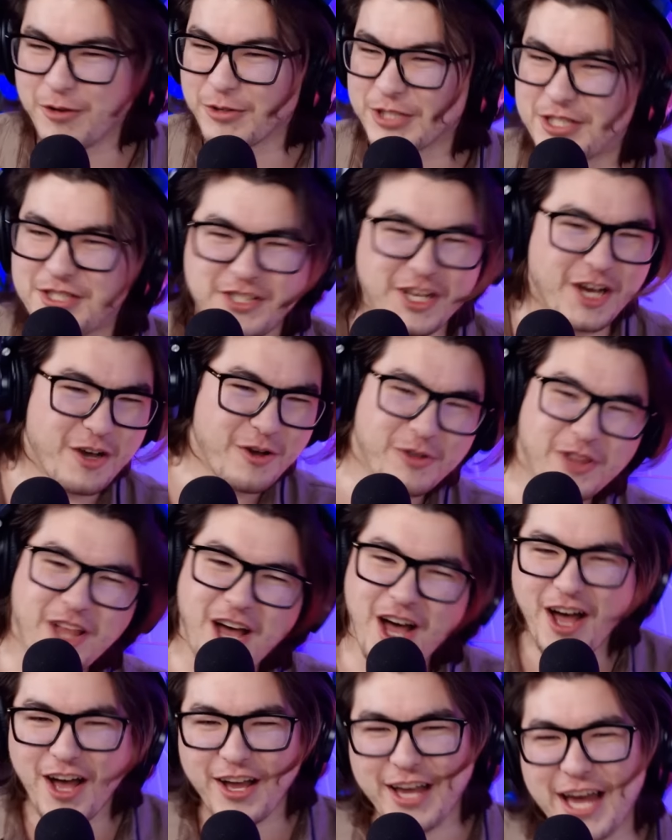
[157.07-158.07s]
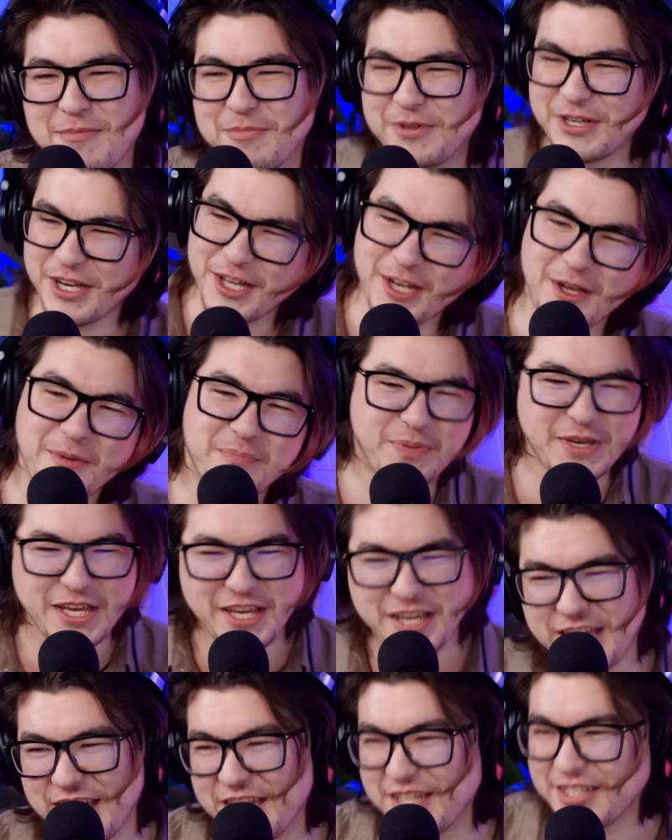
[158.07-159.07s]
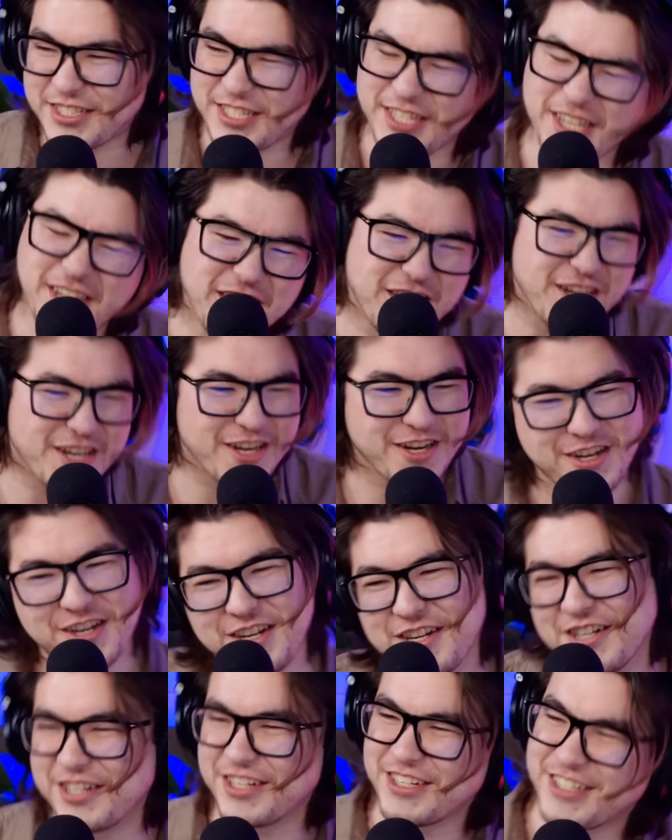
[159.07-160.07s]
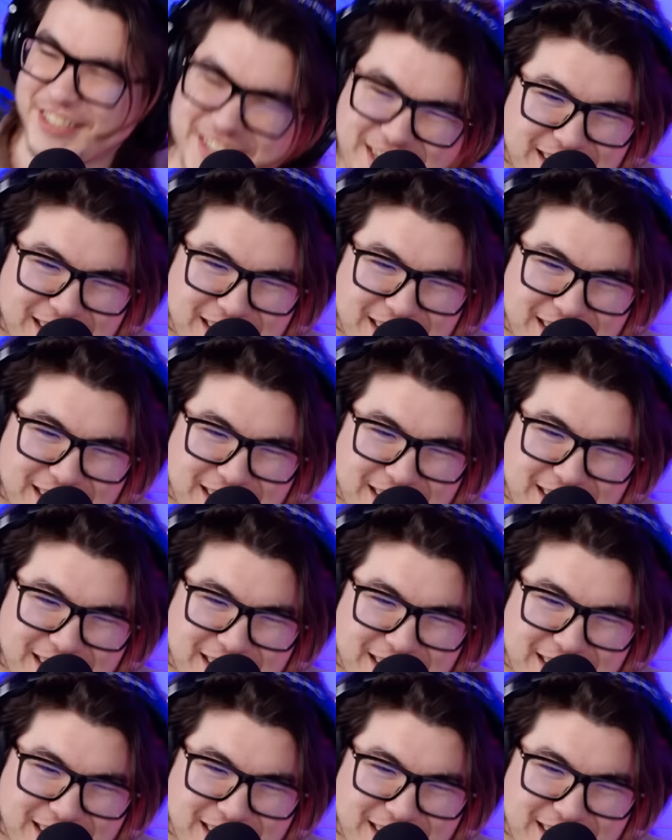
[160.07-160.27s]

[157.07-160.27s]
It was so long, I'm gonna be in tears.